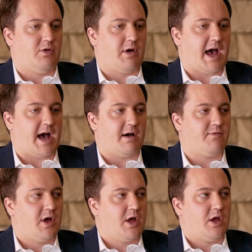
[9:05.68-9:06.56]
you
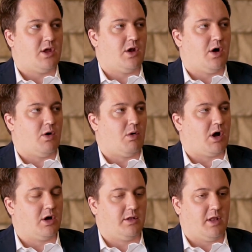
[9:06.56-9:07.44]
have, a
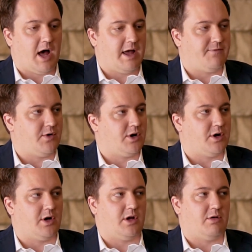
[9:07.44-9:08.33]
good life,
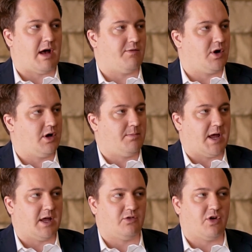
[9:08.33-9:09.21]
you have a good
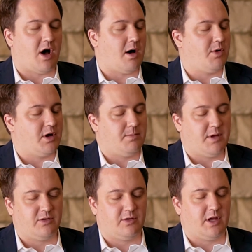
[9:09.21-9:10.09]
paying job, a good
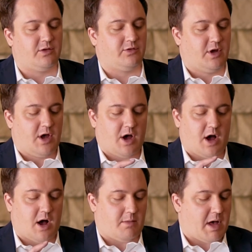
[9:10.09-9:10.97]
business,
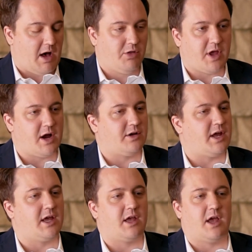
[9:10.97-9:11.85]
healthcare
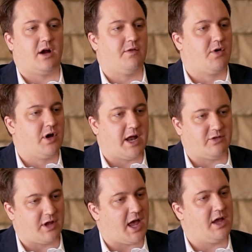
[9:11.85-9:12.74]
taken care of, good
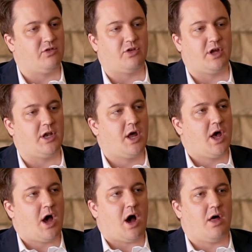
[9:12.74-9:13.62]
education,
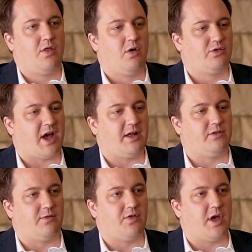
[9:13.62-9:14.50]
those kinds
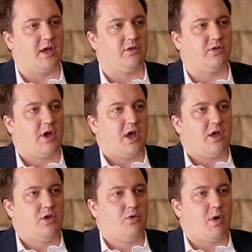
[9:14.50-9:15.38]
of things,
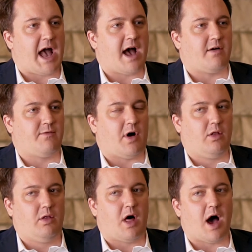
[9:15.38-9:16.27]
you have a
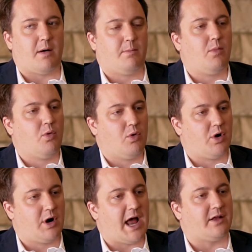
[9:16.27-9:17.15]
lot
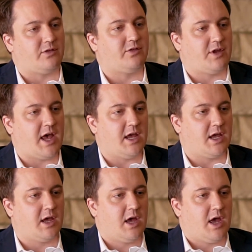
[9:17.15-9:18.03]
more at
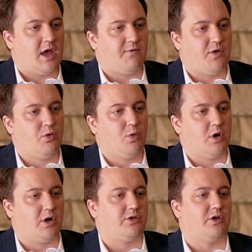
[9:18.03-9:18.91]
stake. If you
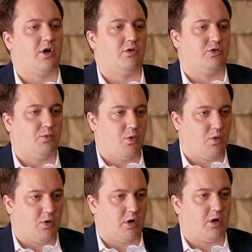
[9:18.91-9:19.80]
were to go to
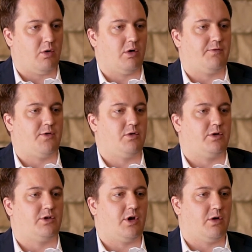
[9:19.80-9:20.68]
war or if you were
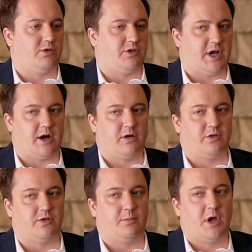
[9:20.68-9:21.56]
to go to
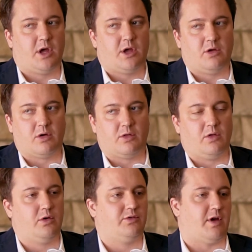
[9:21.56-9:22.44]
terrorism, you could
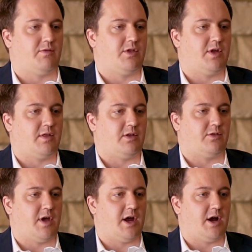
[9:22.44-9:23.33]
lose everything that's
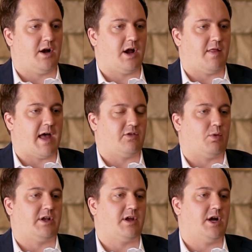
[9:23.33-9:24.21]
there, and that's
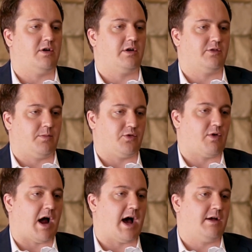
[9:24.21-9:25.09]
why terrorism
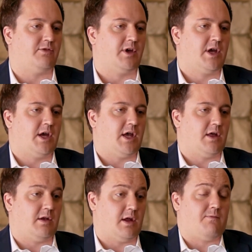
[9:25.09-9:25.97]
thrives
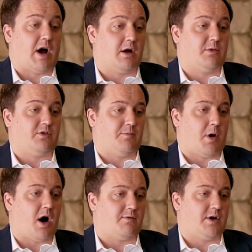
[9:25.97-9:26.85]
in environments of
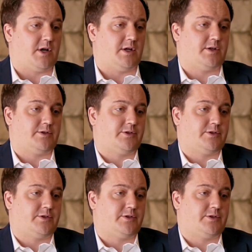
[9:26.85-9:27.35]
poverty.